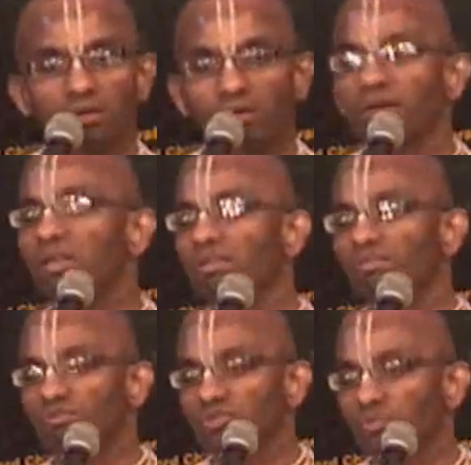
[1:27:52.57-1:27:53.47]
relief
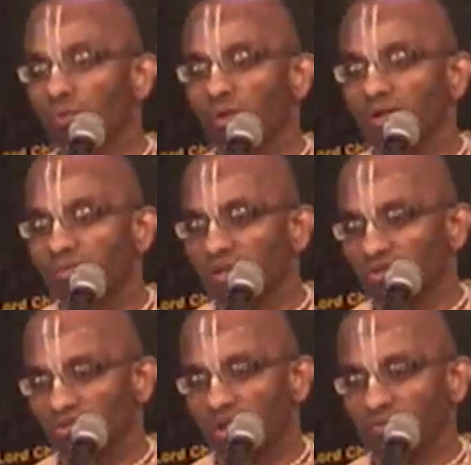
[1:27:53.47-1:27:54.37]
which is provided by
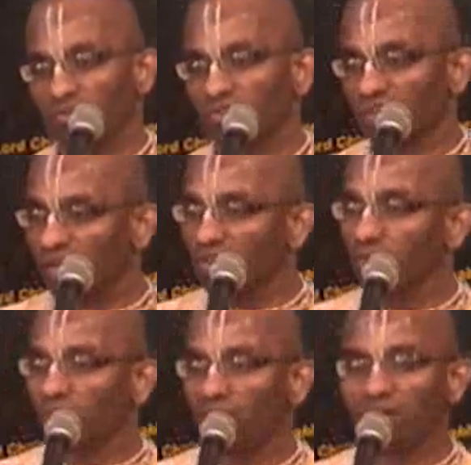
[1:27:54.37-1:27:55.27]
Krishna So This is Kali
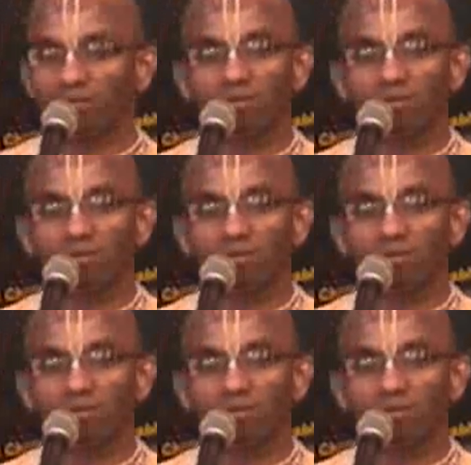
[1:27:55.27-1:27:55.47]
Yuga,